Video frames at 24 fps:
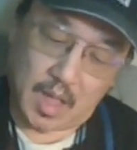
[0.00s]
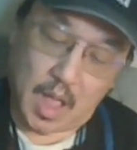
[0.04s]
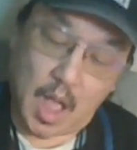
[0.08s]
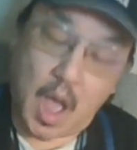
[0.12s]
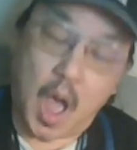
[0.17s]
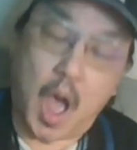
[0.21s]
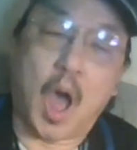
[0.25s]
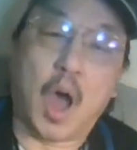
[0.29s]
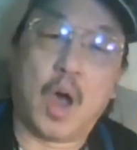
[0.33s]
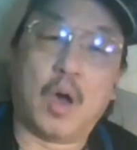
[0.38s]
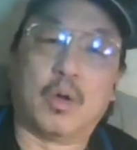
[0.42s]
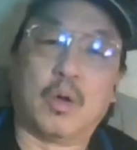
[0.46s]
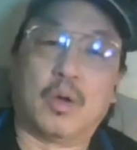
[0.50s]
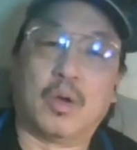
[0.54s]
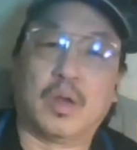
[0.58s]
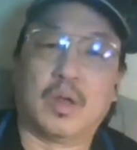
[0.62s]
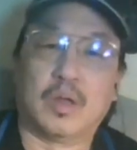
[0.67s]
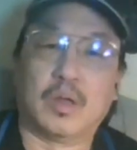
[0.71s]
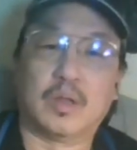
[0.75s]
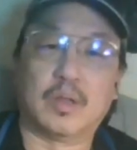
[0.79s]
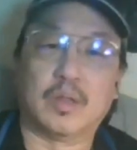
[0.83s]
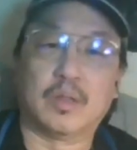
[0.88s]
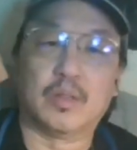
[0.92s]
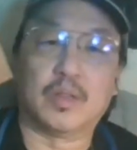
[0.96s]

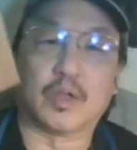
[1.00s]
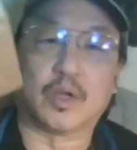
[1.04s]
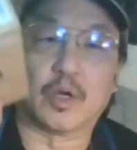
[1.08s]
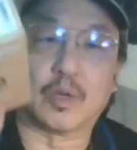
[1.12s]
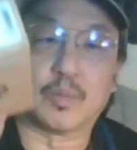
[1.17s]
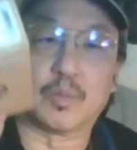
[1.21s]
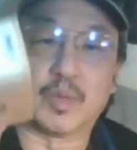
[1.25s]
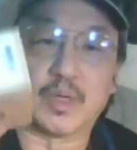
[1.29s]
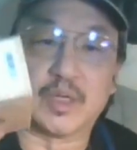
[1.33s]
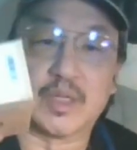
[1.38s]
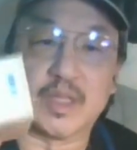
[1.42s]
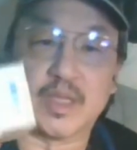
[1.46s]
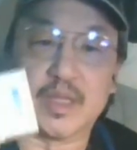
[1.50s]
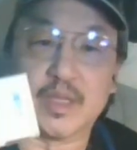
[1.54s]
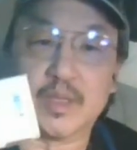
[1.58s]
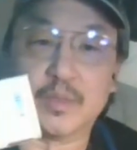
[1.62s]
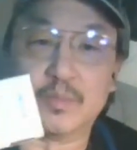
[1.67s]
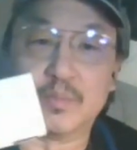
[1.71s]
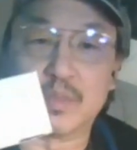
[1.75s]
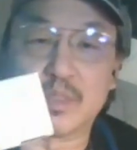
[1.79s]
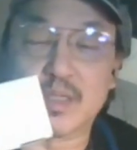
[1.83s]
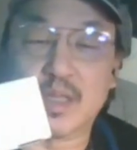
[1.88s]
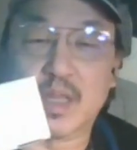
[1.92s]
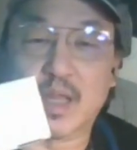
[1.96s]
Oh, the Gerber
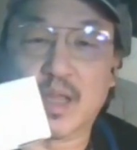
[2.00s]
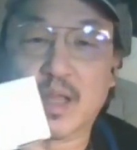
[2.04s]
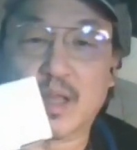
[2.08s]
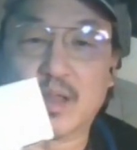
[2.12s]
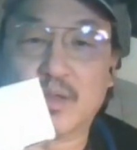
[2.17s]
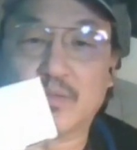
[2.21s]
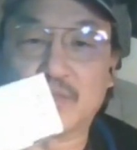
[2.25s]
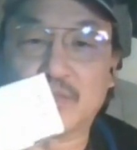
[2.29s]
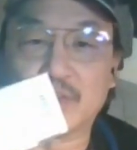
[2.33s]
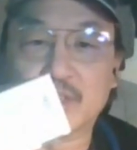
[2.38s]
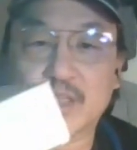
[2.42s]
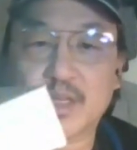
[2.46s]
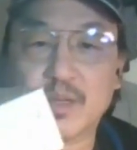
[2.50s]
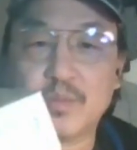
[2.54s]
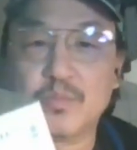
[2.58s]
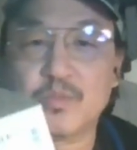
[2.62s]
Dibs. For some